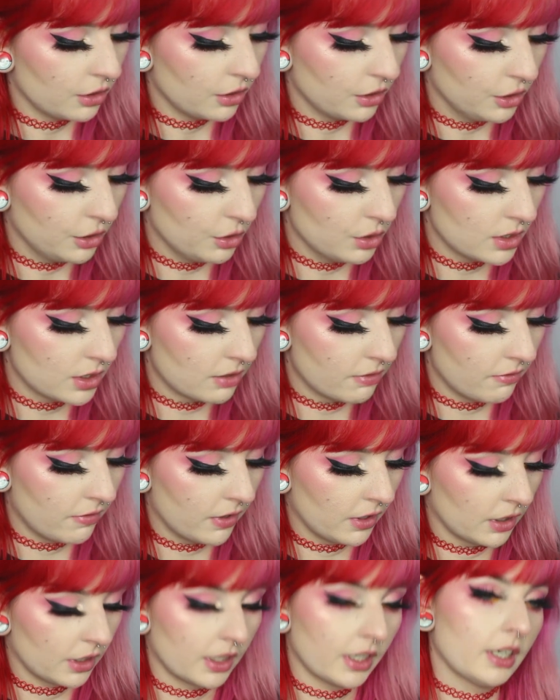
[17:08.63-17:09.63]
use it
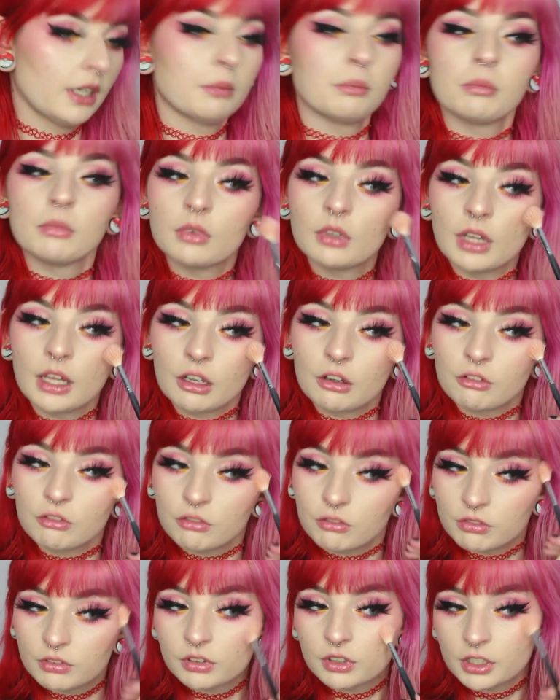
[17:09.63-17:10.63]
very, like,
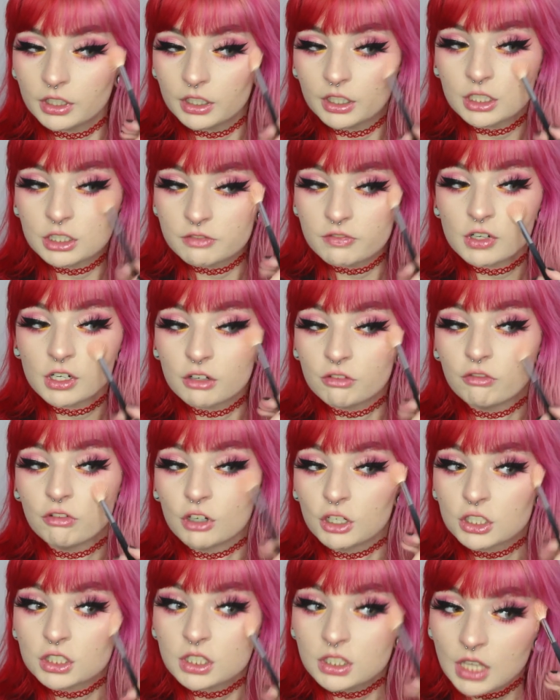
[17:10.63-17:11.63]
it's very
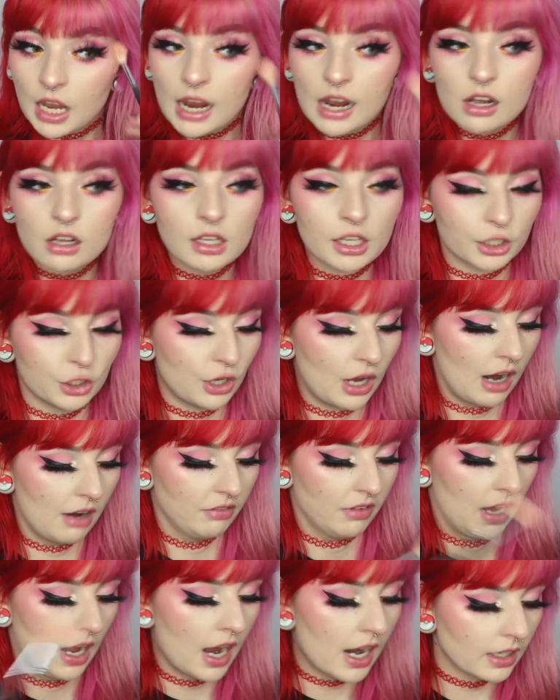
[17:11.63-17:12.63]
versatile. Like, you
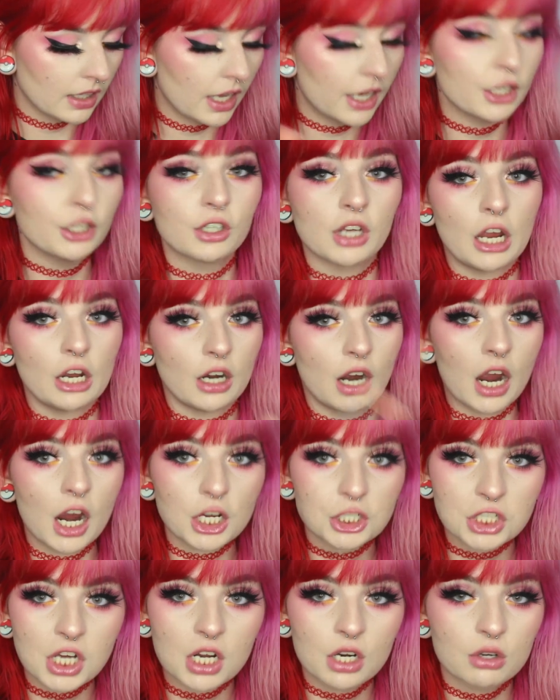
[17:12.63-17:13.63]
have the highlight, you got your
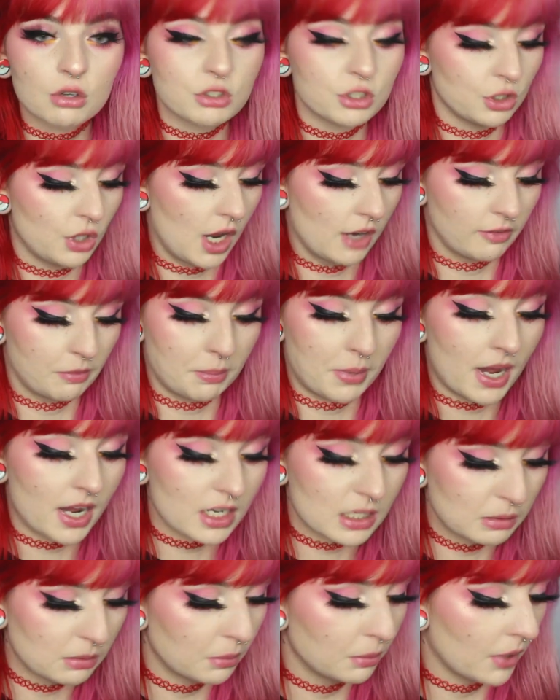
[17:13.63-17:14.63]
eyeshadows, you have a
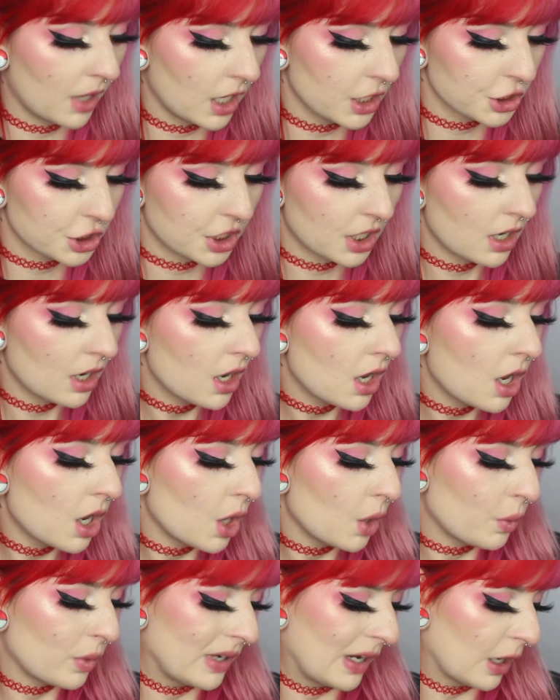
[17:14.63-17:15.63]
possible blush.
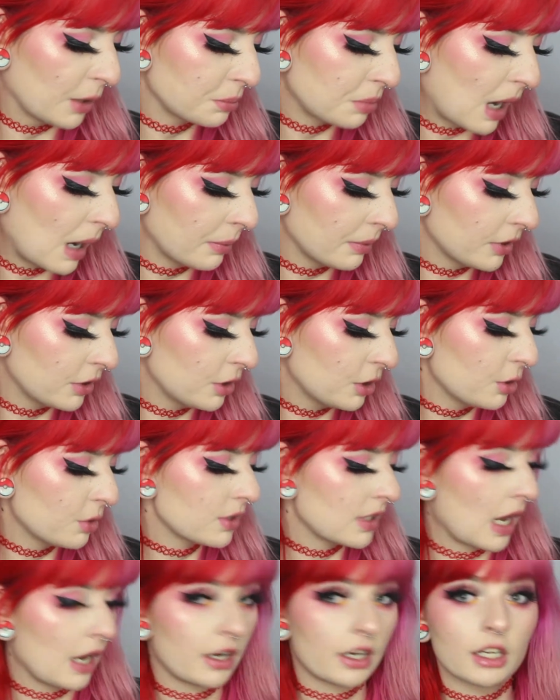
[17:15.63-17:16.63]
What I would probably do
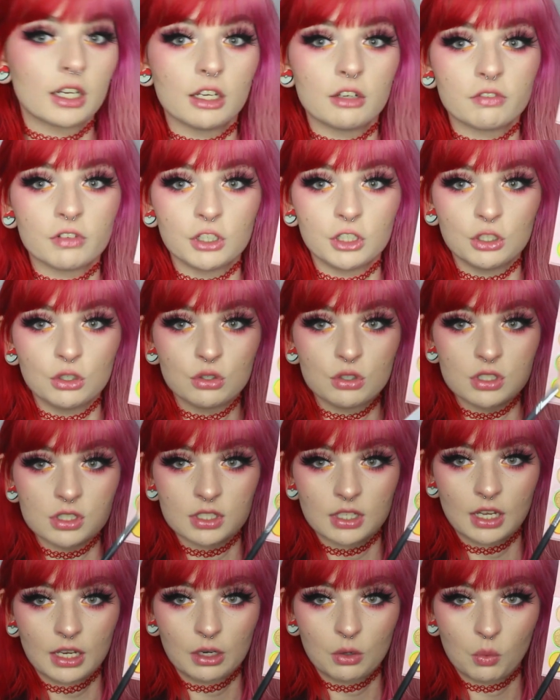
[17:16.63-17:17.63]
is I could even
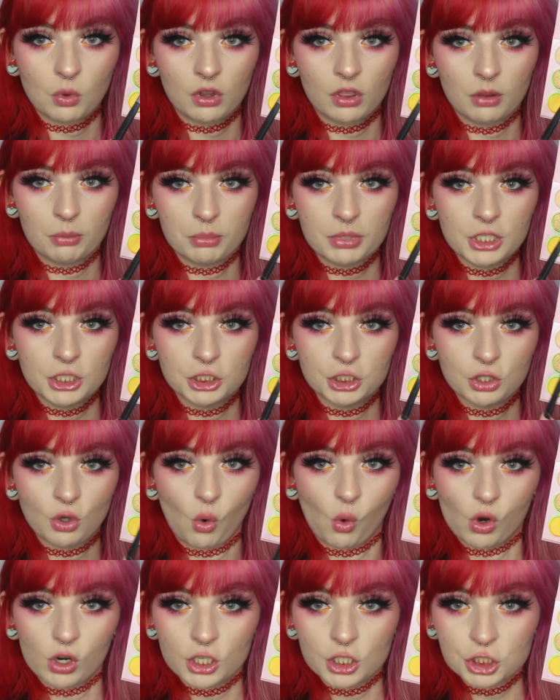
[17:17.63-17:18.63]
use like one of the peachy
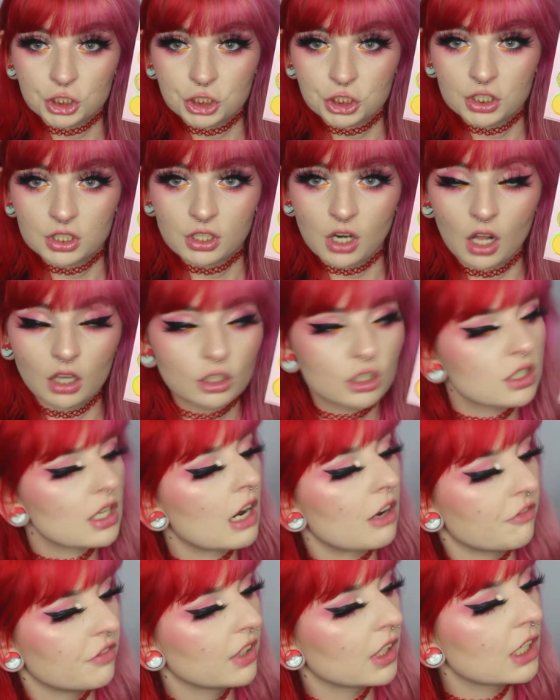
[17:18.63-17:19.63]
orange colors.
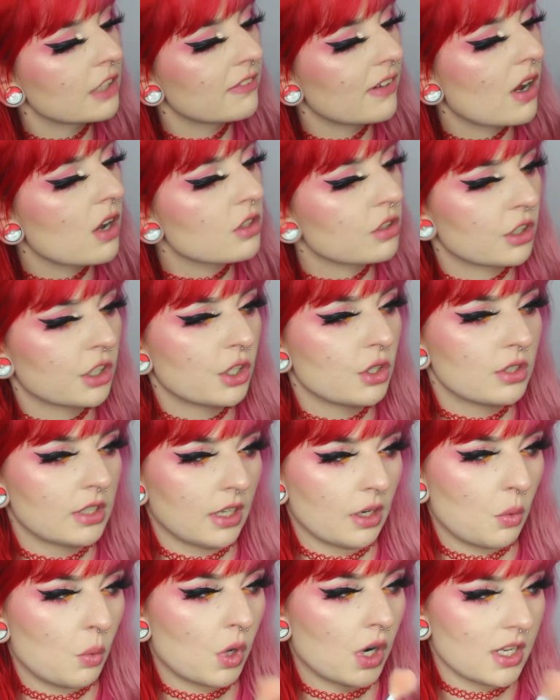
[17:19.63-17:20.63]
I feel like if I was going to use
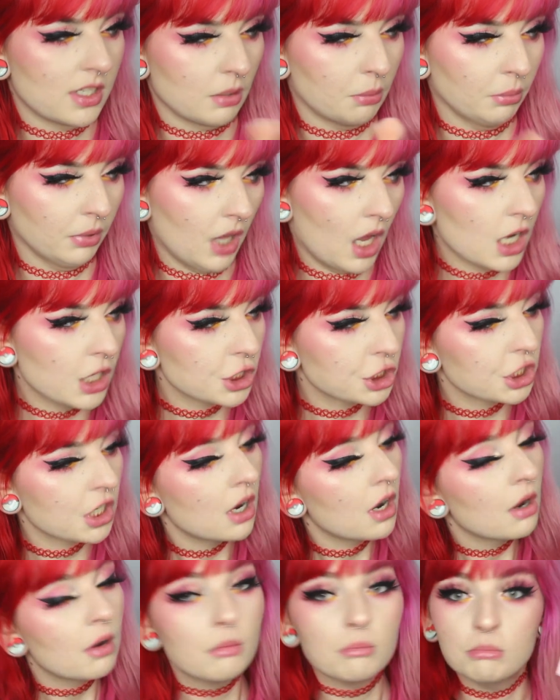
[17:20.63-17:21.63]
like one as a blush,
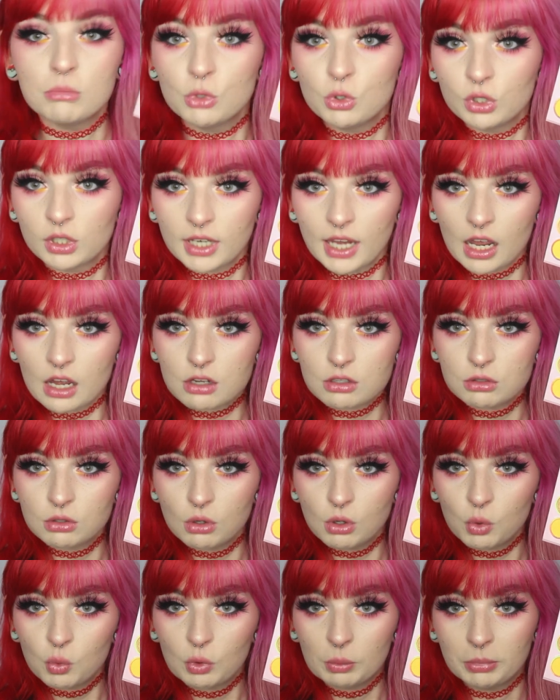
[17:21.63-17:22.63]
Moon
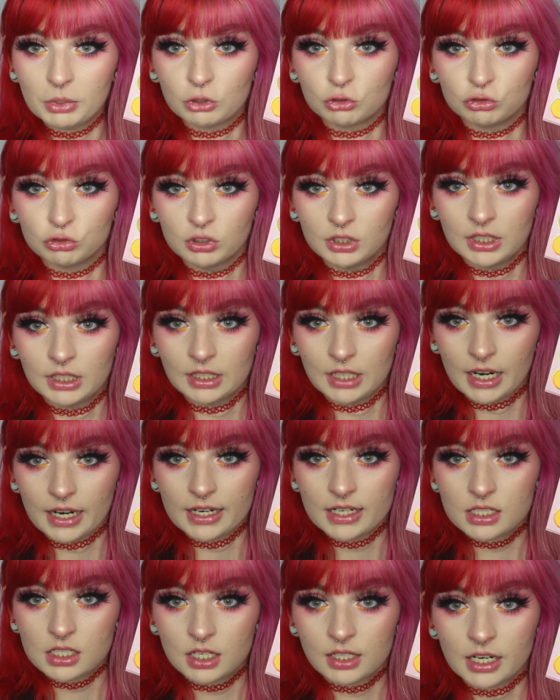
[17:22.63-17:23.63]
Castle would be really
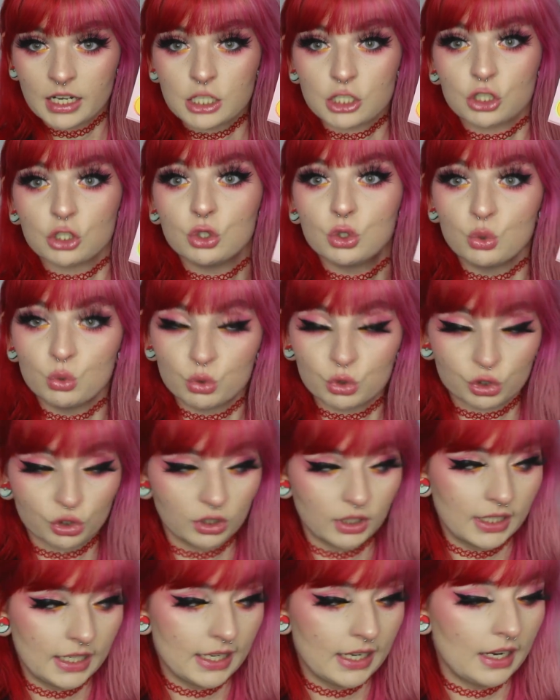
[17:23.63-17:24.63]
nice, a nice
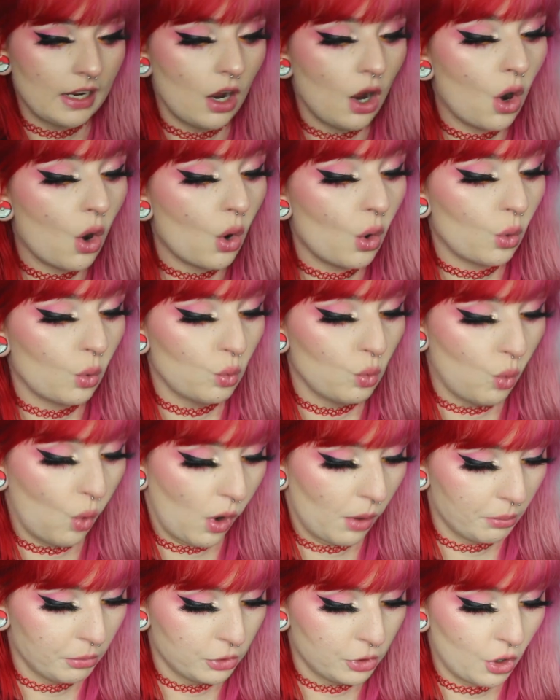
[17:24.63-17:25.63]
neutrally
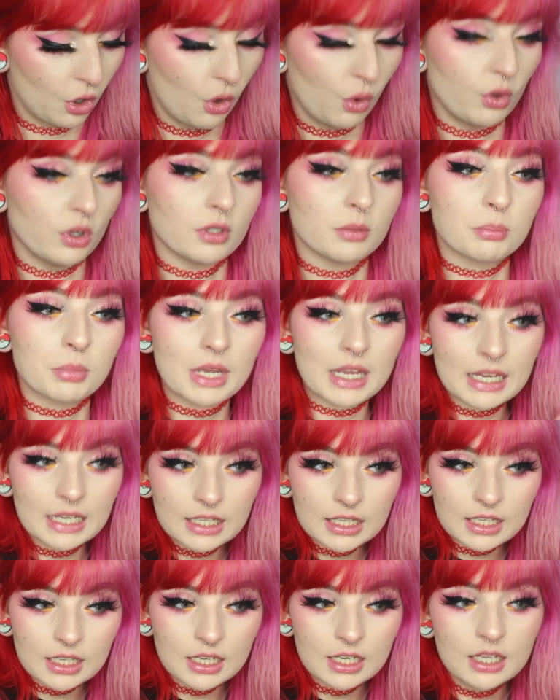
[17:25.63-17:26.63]
warm toned
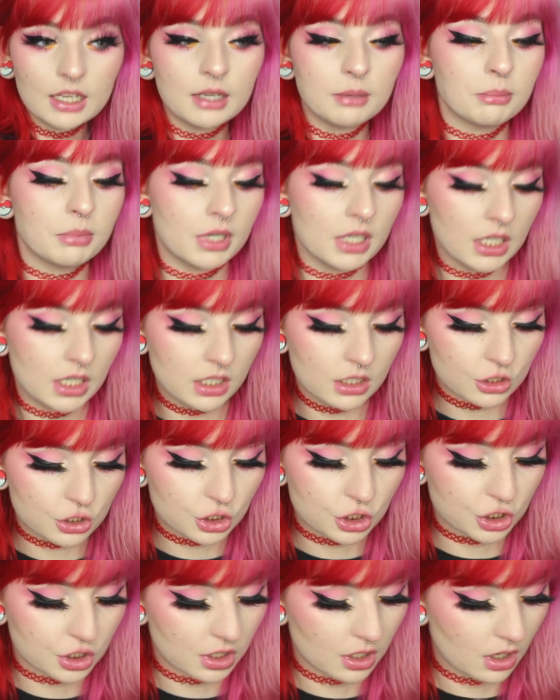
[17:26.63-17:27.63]
pinky
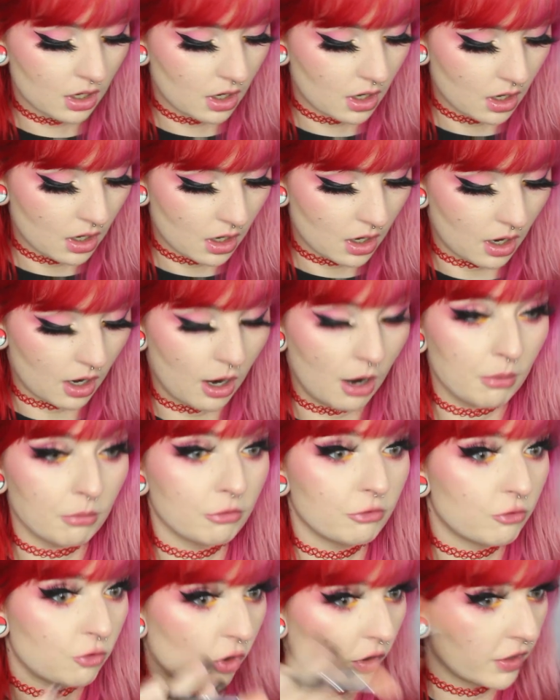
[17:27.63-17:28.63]
peach.
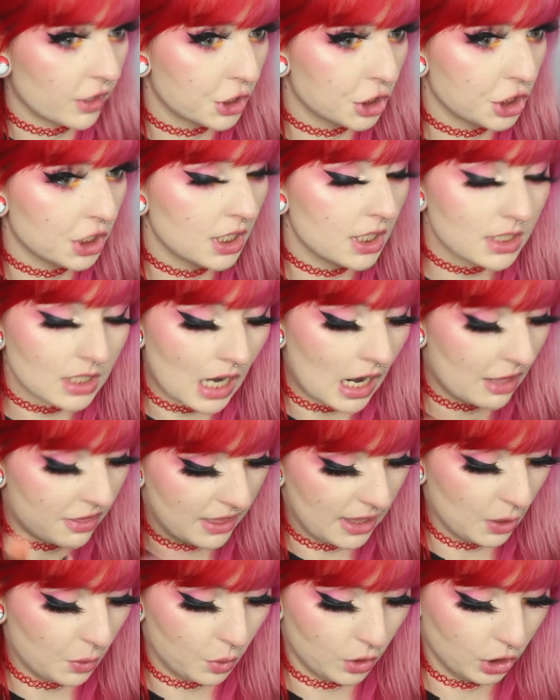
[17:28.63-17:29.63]
For the cheeks, I
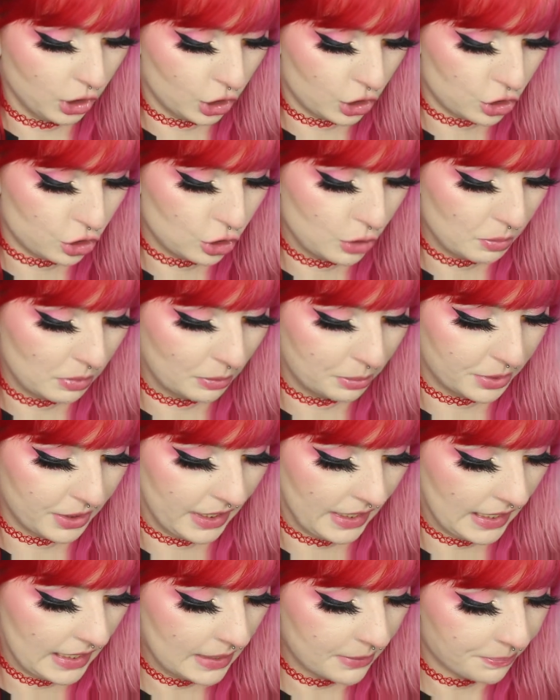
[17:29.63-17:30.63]
think would look super
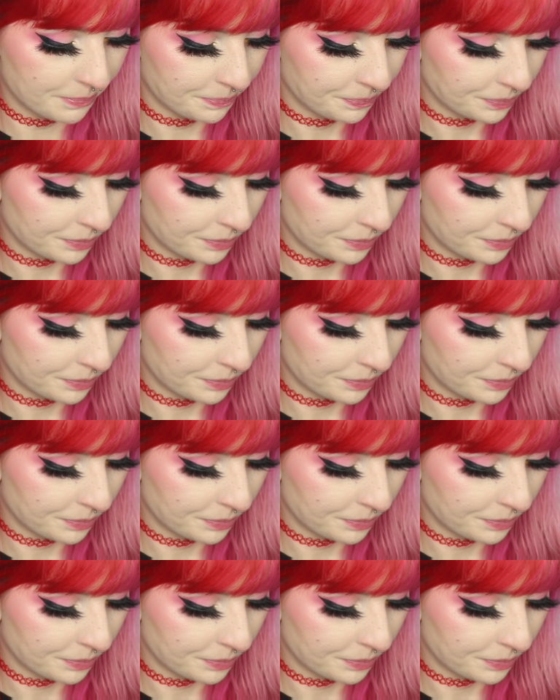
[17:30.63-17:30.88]
pretty.